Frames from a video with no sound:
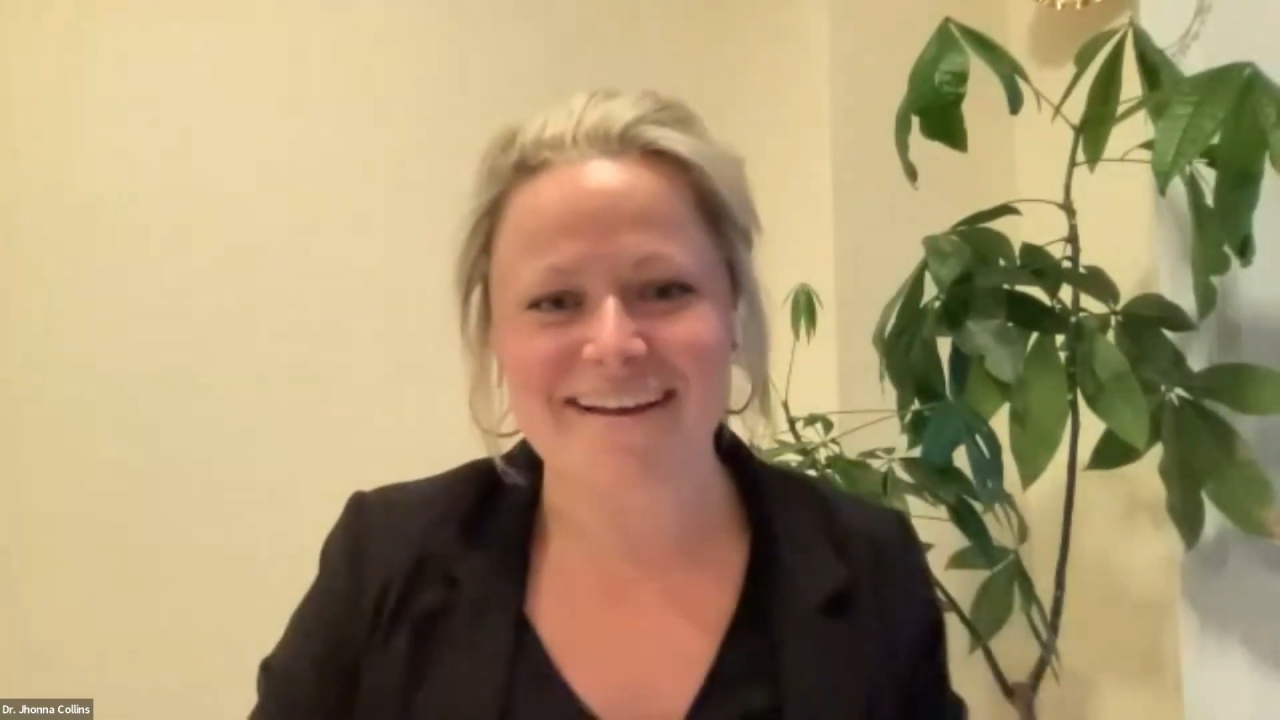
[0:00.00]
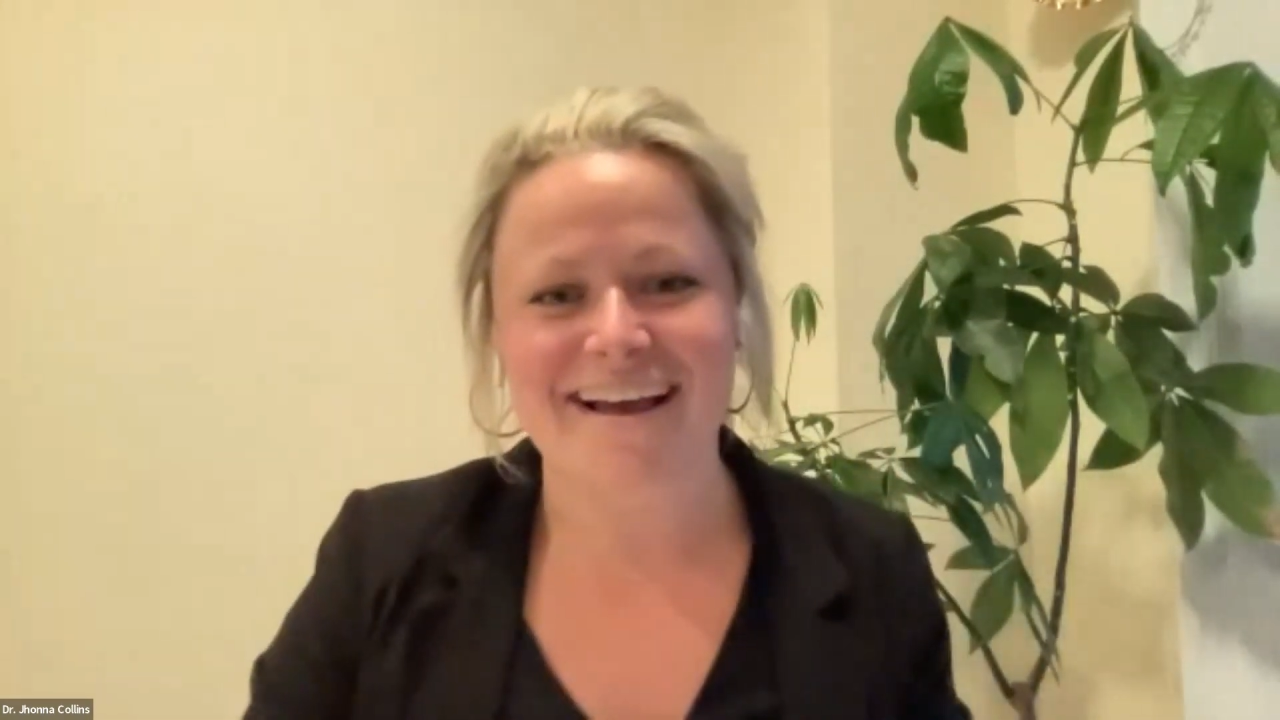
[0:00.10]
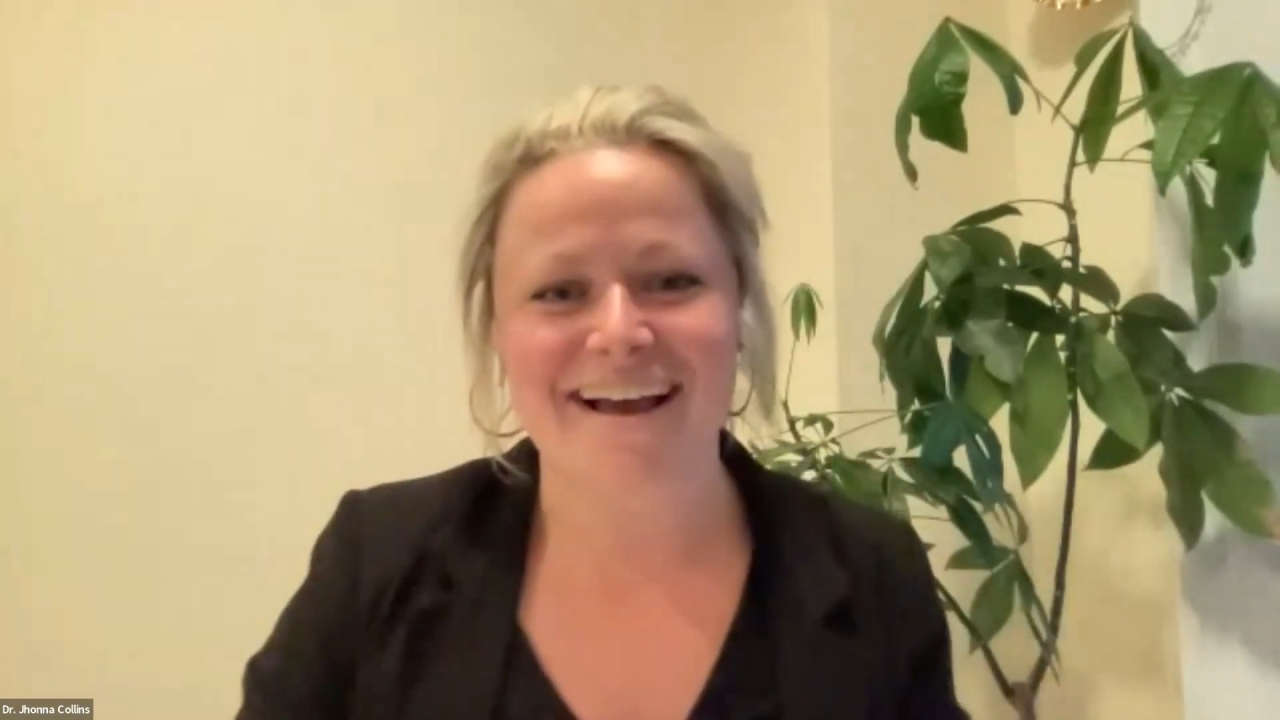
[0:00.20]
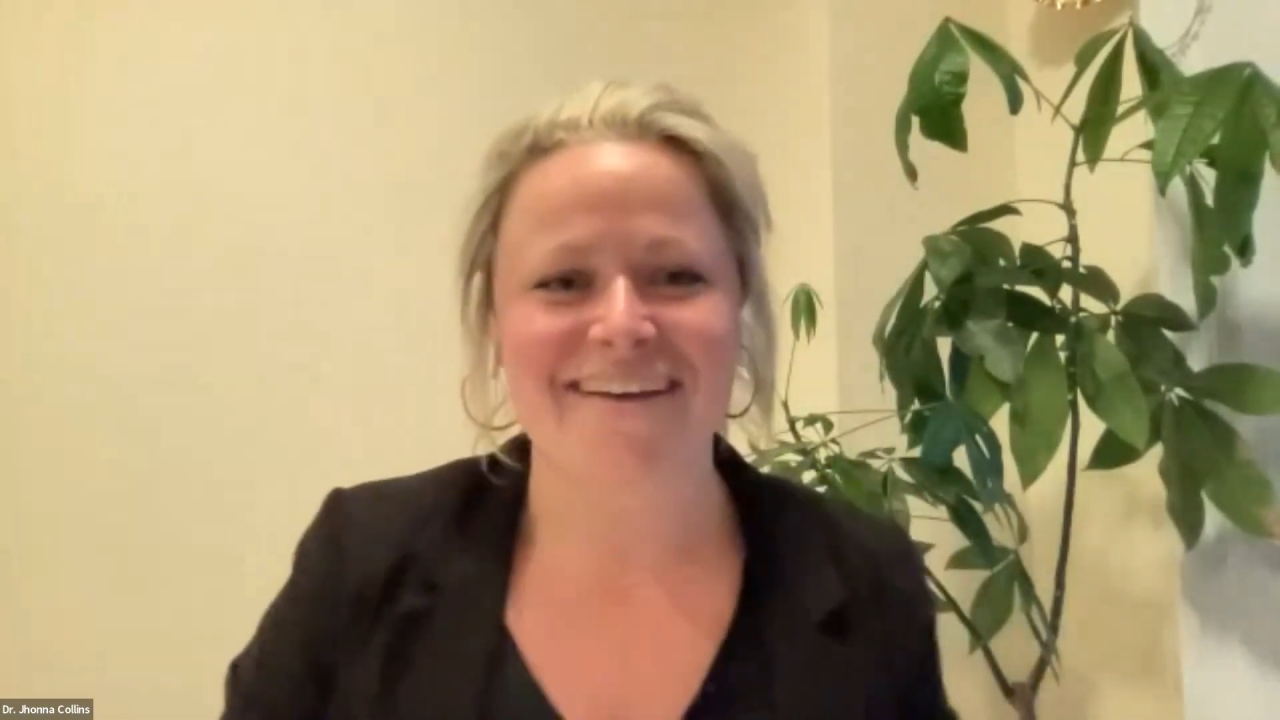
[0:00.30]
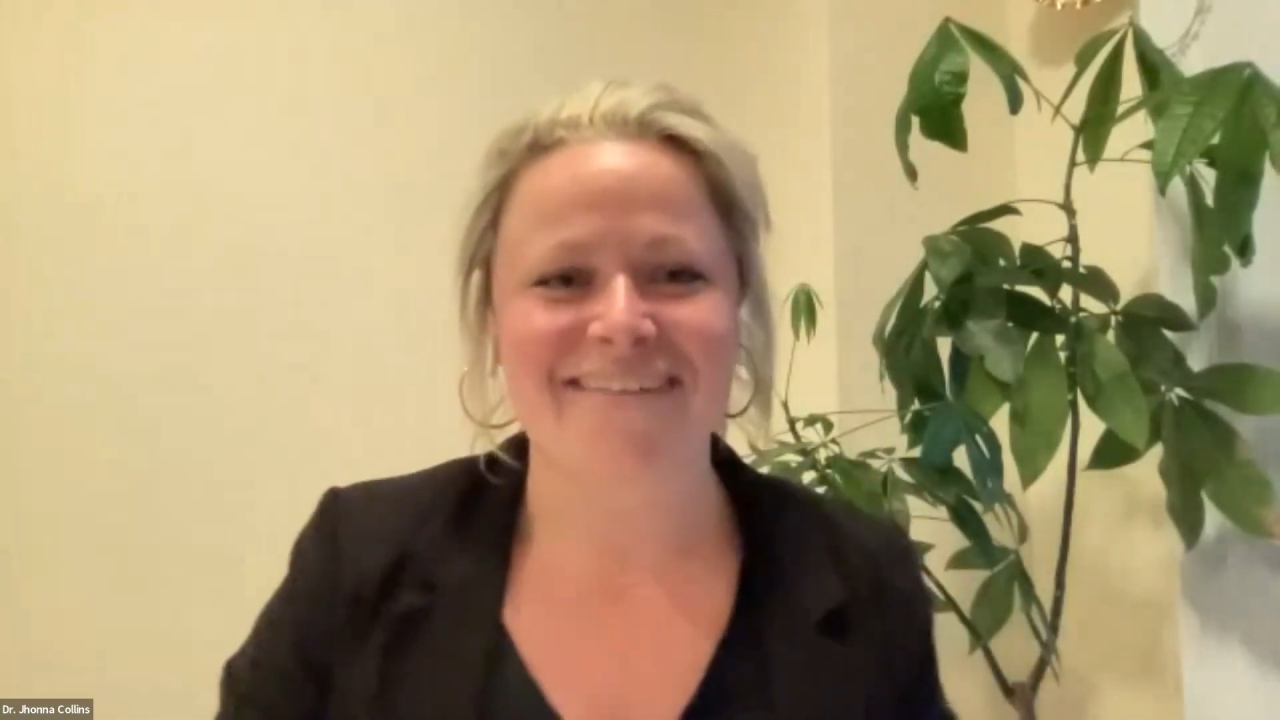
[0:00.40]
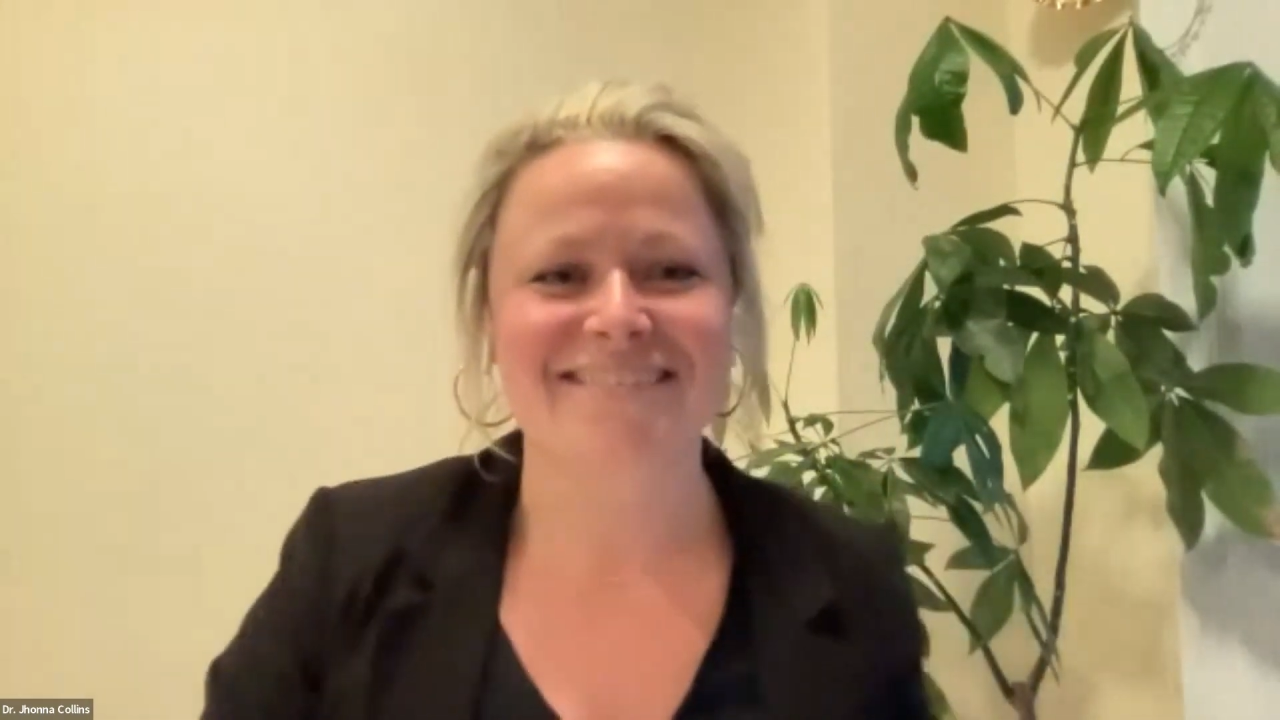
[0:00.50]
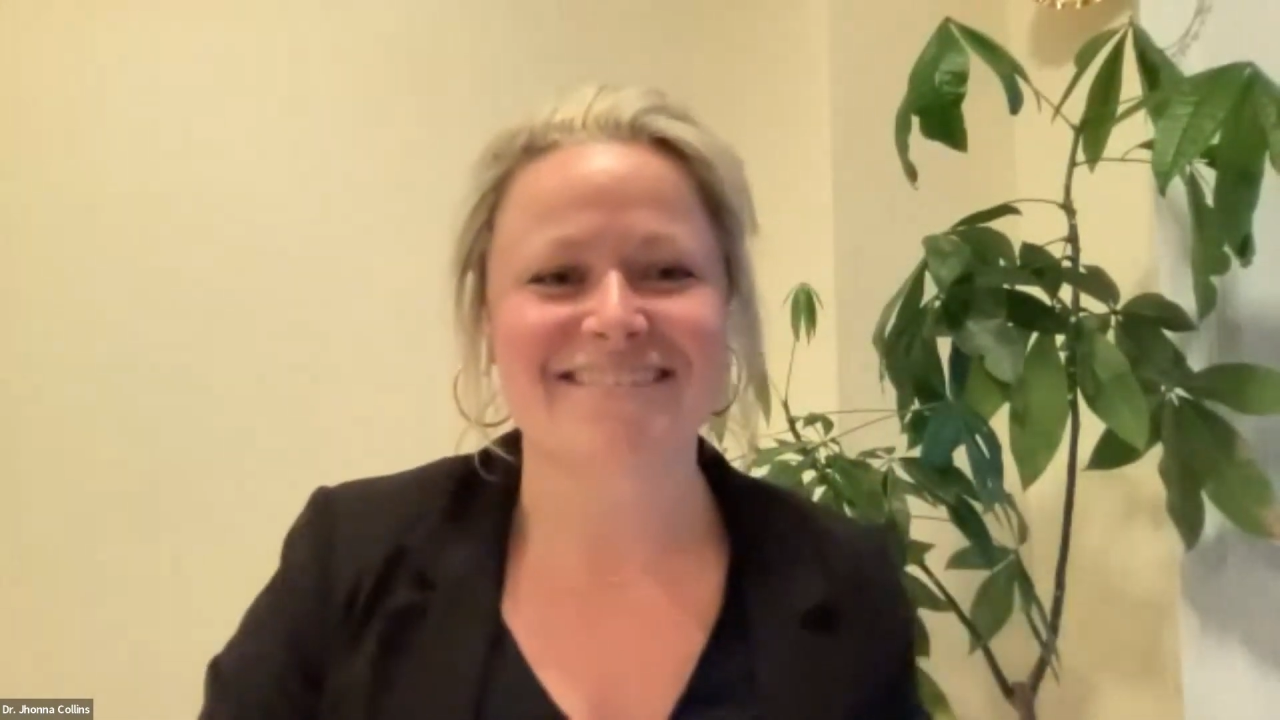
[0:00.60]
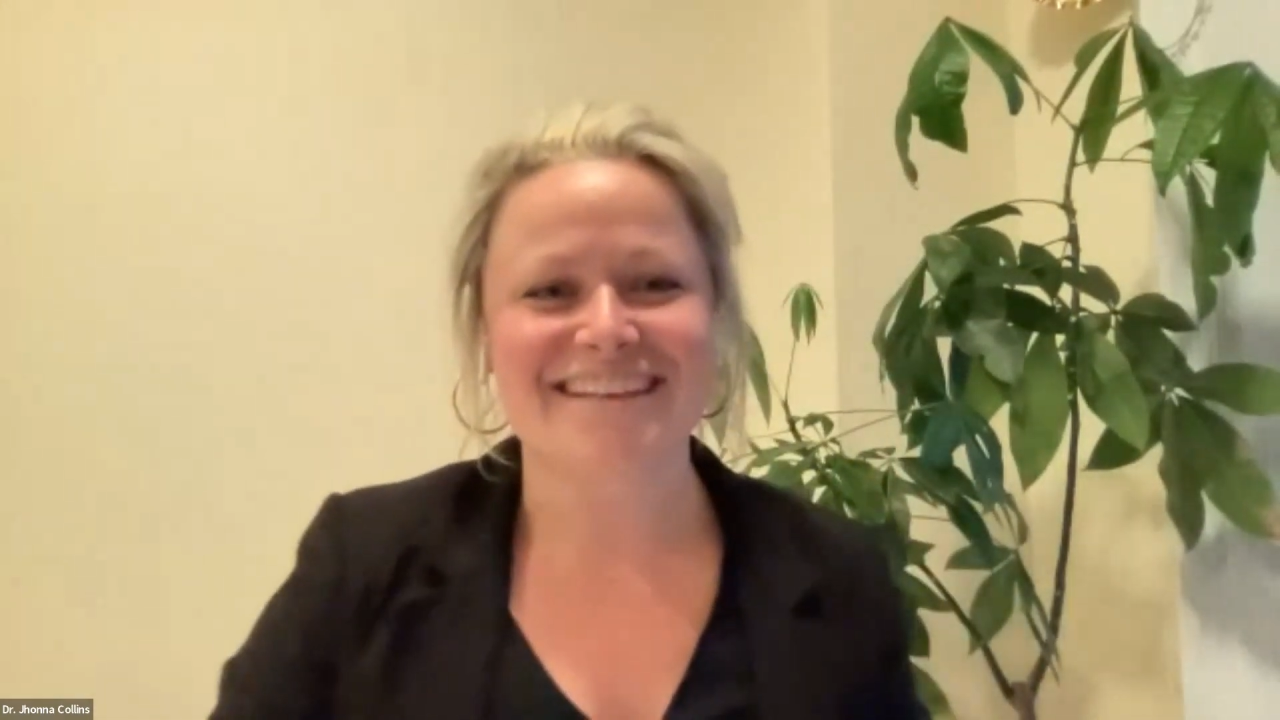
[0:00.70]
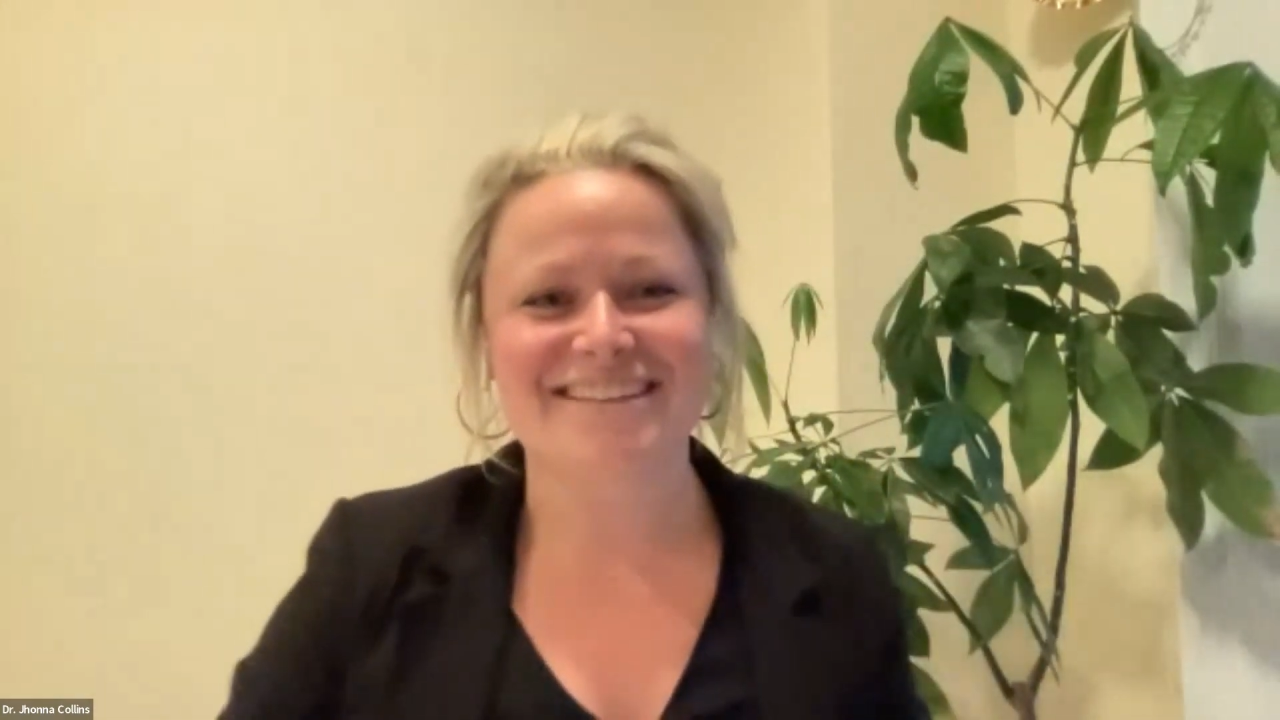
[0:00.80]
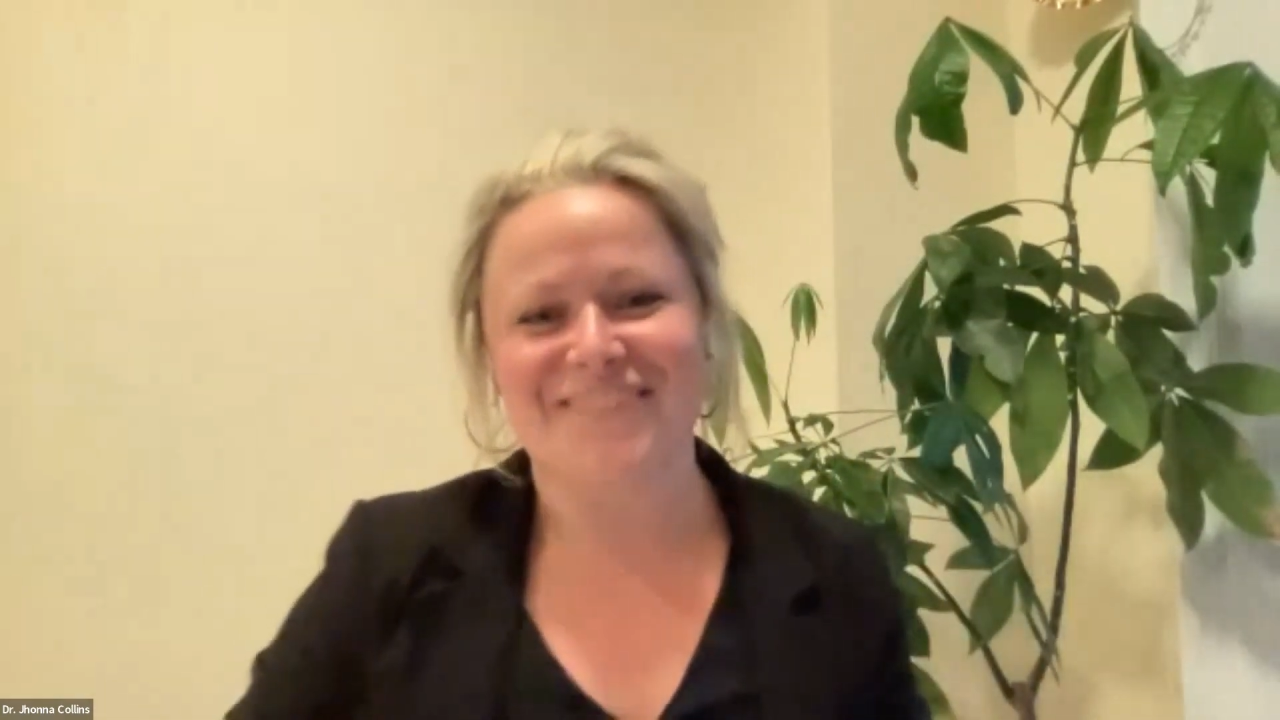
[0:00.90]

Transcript: It's